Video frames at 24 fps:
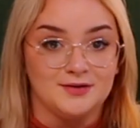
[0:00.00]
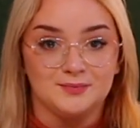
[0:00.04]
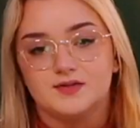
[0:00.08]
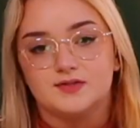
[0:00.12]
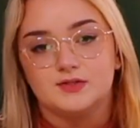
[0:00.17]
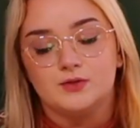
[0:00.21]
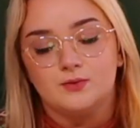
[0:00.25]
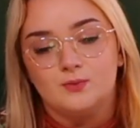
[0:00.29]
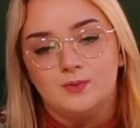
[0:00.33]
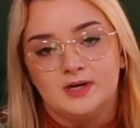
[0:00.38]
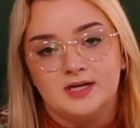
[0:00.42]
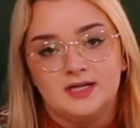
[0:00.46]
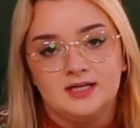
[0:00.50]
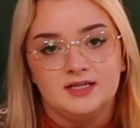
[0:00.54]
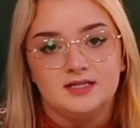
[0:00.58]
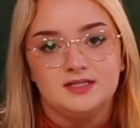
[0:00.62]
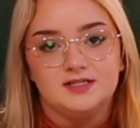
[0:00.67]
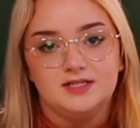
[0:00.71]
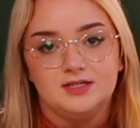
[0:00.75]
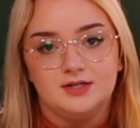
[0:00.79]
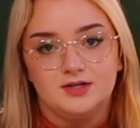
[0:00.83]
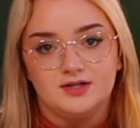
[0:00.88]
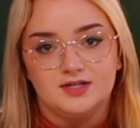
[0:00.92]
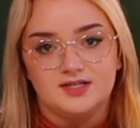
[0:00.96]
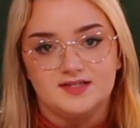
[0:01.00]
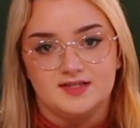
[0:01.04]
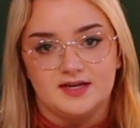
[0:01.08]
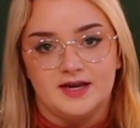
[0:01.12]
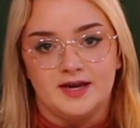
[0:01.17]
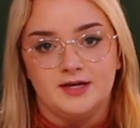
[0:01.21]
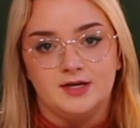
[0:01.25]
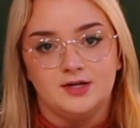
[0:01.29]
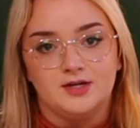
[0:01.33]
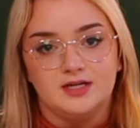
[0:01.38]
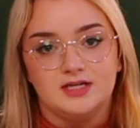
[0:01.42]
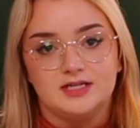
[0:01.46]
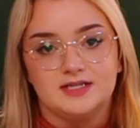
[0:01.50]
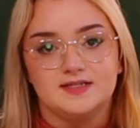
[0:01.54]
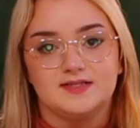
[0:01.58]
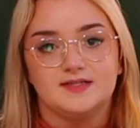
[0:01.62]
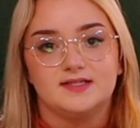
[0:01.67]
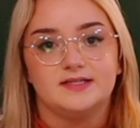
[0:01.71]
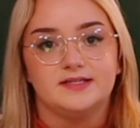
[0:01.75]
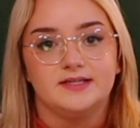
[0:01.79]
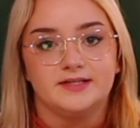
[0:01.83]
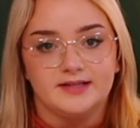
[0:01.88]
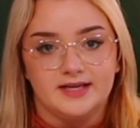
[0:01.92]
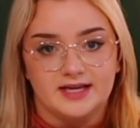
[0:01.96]
So when an interior designer is
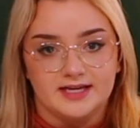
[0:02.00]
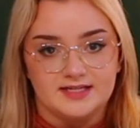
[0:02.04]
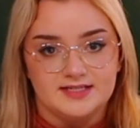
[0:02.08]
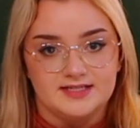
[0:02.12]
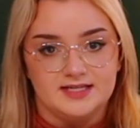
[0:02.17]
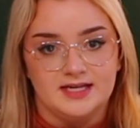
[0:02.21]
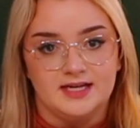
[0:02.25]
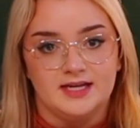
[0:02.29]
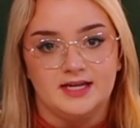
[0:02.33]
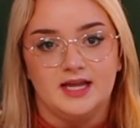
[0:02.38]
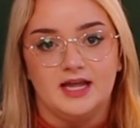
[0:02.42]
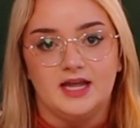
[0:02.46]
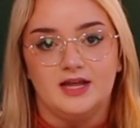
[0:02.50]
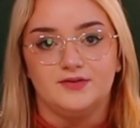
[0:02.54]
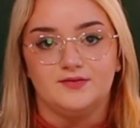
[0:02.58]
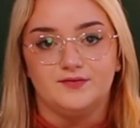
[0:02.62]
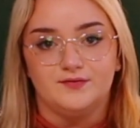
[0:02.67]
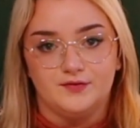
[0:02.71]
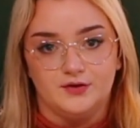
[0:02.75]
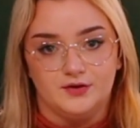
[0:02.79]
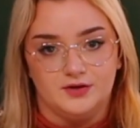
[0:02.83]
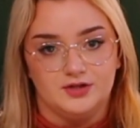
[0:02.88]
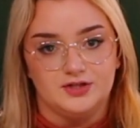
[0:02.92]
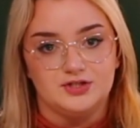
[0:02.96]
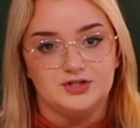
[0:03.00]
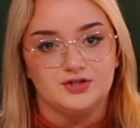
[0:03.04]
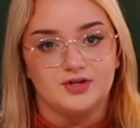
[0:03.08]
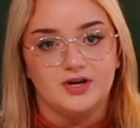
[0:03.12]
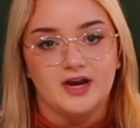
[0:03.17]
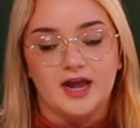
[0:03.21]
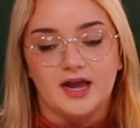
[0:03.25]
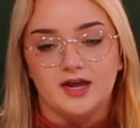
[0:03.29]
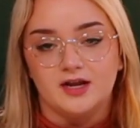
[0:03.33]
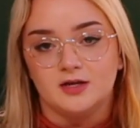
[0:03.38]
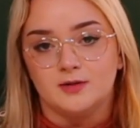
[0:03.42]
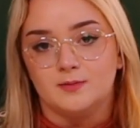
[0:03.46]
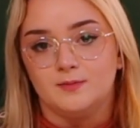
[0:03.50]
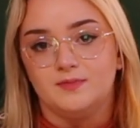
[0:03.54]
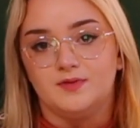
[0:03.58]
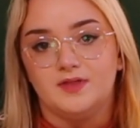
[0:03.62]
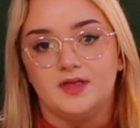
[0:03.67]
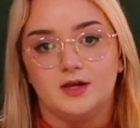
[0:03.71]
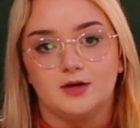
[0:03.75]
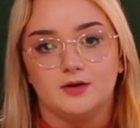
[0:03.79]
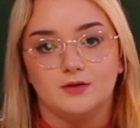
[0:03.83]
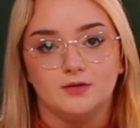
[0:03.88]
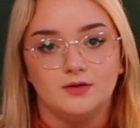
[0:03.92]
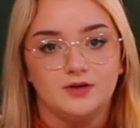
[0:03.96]
selecting a furniture item, they
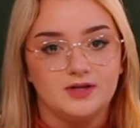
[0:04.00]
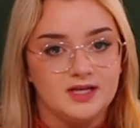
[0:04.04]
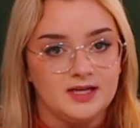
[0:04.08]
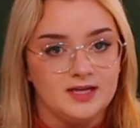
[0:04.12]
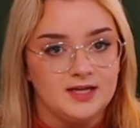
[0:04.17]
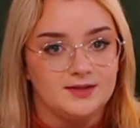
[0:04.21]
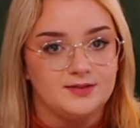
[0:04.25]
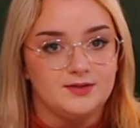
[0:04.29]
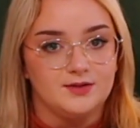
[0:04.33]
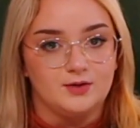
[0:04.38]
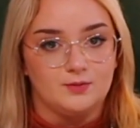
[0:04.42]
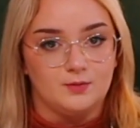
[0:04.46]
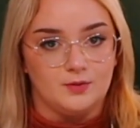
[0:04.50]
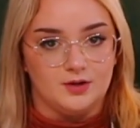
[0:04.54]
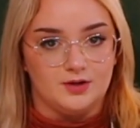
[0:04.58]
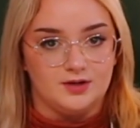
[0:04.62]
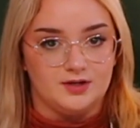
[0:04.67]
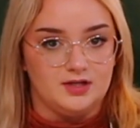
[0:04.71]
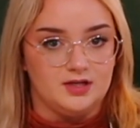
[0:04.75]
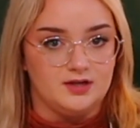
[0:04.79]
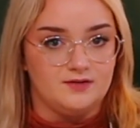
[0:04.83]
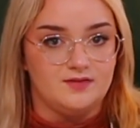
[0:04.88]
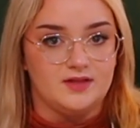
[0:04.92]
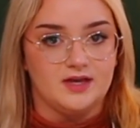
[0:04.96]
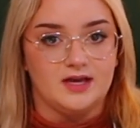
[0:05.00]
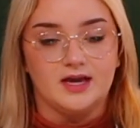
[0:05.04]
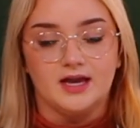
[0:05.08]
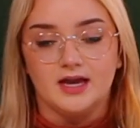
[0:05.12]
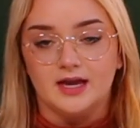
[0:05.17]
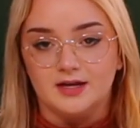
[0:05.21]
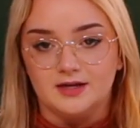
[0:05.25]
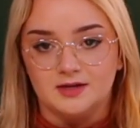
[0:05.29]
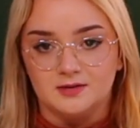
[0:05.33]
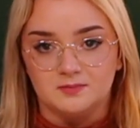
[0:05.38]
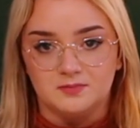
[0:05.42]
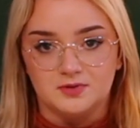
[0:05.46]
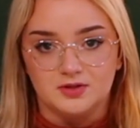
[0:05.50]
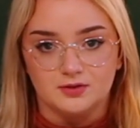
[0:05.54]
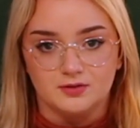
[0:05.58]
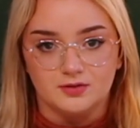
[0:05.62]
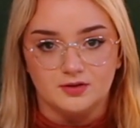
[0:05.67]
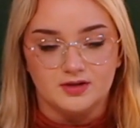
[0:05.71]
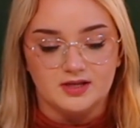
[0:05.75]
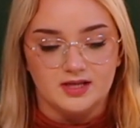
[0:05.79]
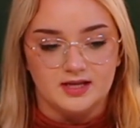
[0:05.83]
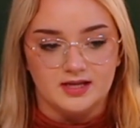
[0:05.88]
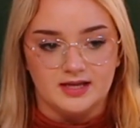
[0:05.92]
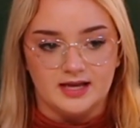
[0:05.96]
are looking at the quality of that item, they're
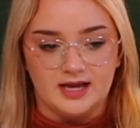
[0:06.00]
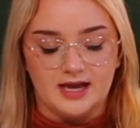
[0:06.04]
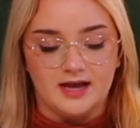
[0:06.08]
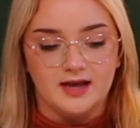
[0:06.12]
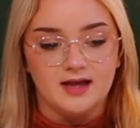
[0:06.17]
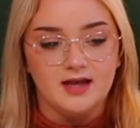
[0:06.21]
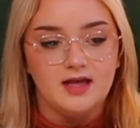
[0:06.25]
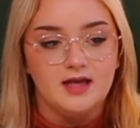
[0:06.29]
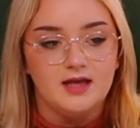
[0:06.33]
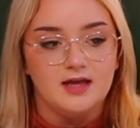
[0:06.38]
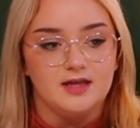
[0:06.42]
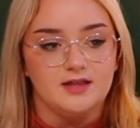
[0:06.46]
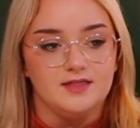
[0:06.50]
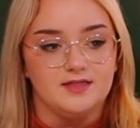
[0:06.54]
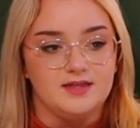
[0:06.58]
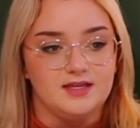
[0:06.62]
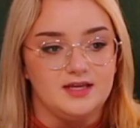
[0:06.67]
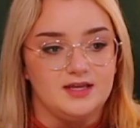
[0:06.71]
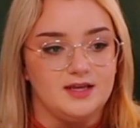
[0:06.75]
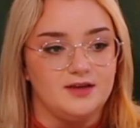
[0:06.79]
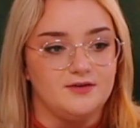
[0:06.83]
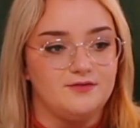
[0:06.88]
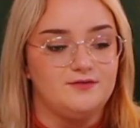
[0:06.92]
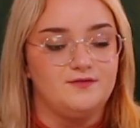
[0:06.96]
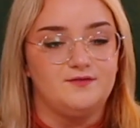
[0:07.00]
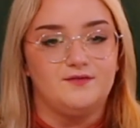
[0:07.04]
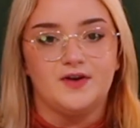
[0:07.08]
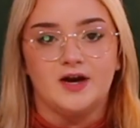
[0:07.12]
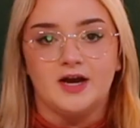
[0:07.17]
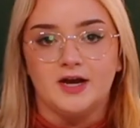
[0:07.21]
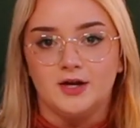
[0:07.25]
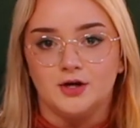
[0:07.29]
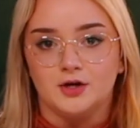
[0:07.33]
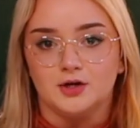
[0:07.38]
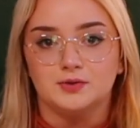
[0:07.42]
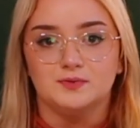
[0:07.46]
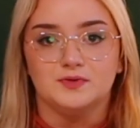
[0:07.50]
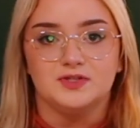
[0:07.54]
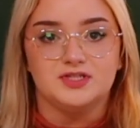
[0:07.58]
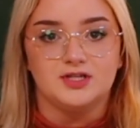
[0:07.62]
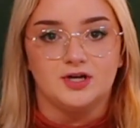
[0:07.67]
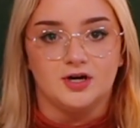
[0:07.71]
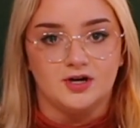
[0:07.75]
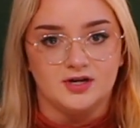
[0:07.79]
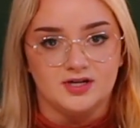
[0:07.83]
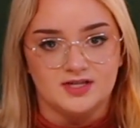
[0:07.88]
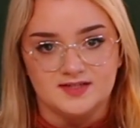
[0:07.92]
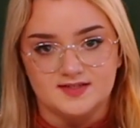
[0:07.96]
looking at the fire
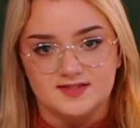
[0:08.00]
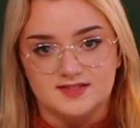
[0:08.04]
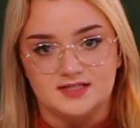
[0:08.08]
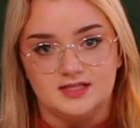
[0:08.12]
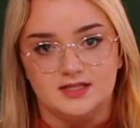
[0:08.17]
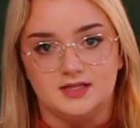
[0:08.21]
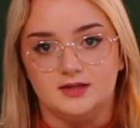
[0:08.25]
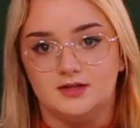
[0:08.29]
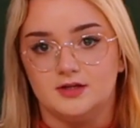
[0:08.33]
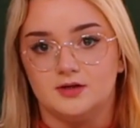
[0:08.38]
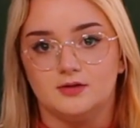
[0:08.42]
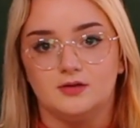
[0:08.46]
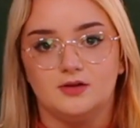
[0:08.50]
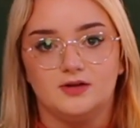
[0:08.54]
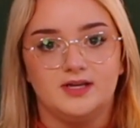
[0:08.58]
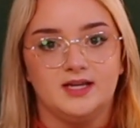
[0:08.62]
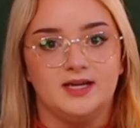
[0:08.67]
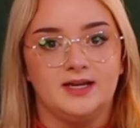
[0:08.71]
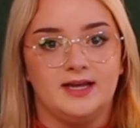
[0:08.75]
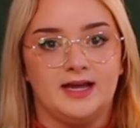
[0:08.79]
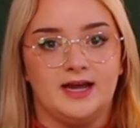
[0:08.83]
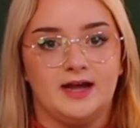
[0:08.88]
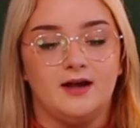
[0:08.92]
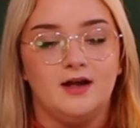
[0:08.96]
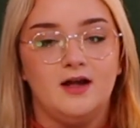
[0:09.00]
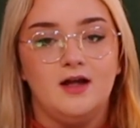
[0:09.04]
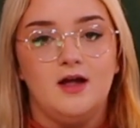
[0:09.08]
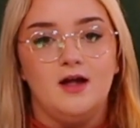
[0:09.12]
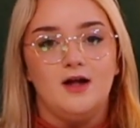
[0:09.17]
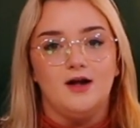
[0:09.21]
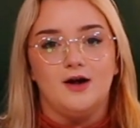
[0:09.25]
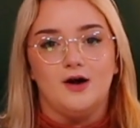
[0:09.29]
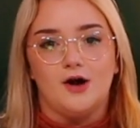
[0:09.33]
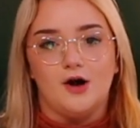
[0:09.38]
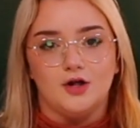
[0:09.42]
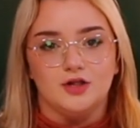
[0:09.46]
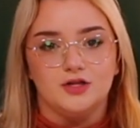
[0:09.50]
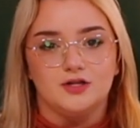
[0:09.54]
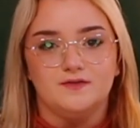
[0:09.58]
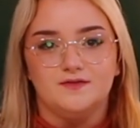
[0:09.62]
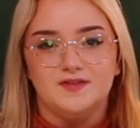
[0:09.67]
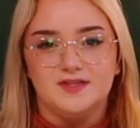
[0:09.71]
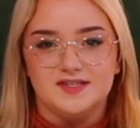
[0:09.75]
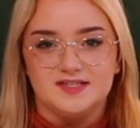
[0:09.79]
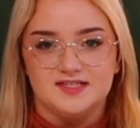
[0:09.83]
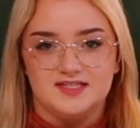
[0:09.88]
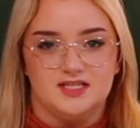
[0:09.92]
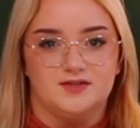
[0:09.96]
retardancy, they're looking at all of
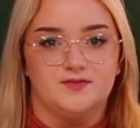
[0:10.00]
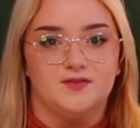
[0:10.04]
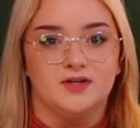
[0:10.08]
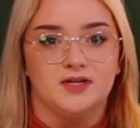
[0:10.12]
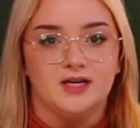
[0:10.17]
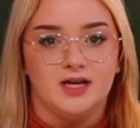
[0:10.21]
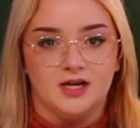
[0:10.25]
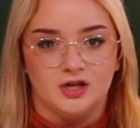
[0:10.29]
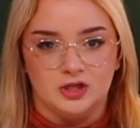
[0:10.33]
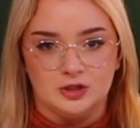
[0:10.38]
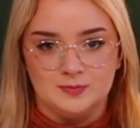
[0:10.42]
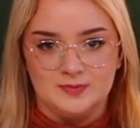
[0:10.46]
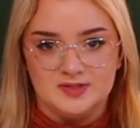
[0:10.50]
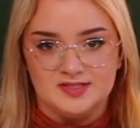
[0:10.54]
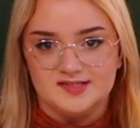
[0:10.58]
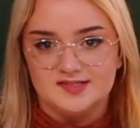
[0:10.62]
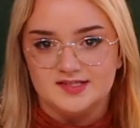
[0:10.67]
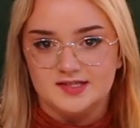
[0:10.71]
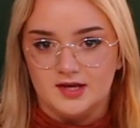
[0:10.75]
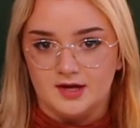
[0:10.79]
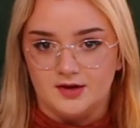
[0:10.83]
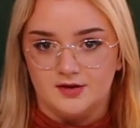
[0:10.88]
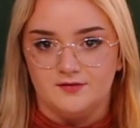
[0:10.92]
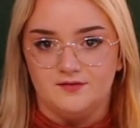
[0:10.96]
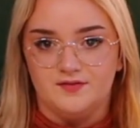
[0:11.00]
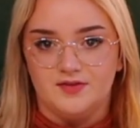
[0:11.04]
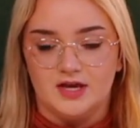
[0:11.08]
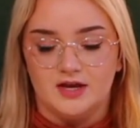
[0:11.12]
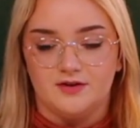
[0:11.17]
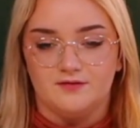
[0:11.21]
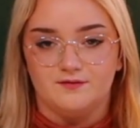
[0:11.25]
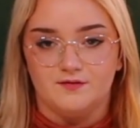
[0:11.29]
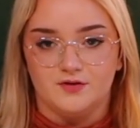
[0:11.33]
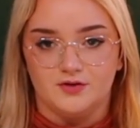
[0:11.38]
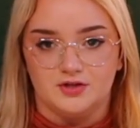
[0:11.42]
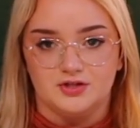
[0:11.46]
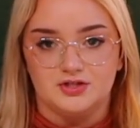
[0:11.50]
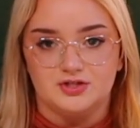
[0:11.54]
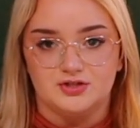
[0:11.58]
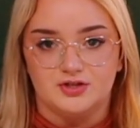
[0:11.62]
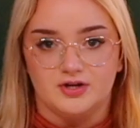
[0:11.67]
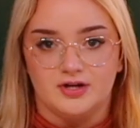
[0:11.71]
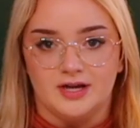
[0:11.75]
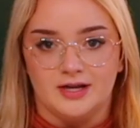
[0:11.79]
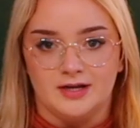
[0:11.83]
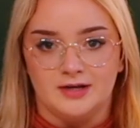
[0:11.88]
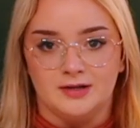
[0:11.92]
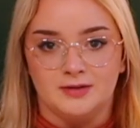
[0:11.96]
these different elements of that furniture
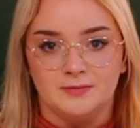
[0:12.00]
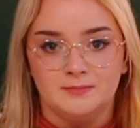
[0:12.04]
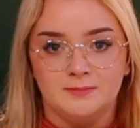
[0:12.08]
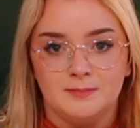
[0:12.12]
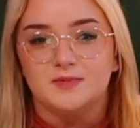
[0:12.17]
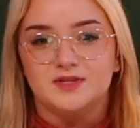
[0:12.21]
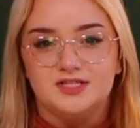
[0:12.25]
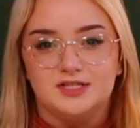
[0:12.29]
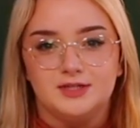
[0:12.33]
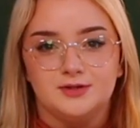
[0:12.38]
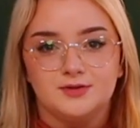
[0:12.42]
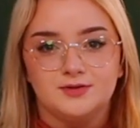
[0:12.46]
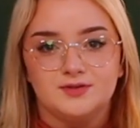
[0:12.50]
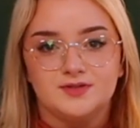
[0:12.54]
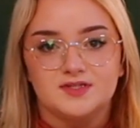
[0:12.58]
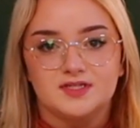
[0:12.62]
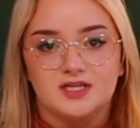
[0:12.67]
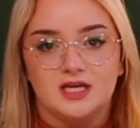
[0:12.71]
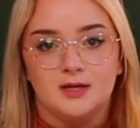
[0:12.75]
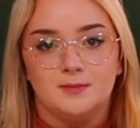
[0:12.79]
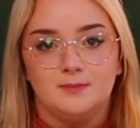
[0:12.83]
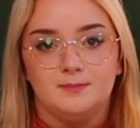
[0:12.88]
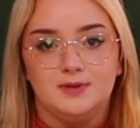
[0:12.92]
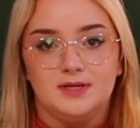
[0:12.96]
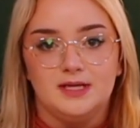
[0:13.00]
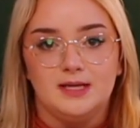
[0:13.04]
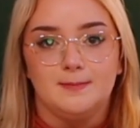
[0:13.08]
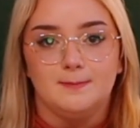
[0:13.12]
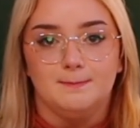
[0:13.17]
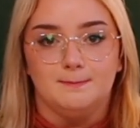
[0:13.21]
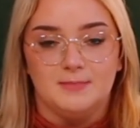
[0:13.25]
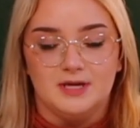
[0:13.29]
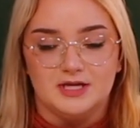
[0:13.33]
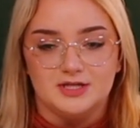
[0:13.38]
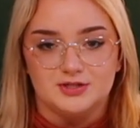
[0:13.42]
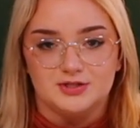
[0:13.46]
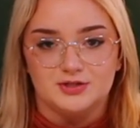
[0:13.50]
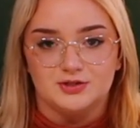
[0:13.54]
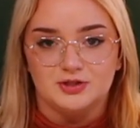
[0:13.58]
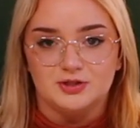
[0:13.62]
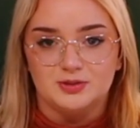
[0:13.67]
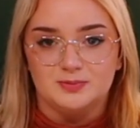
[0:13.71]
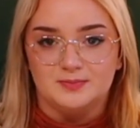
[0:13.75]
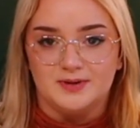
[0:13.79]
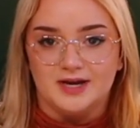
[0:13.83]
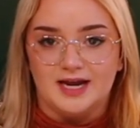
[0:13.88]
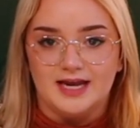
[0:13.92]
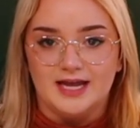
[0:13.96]
item. Materials can be
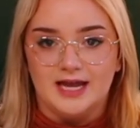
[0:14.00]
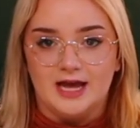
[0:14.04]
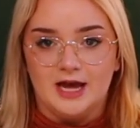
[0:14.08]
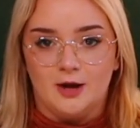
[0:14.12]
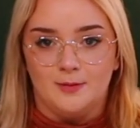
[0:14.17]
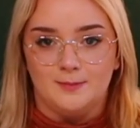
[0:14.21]
measured by how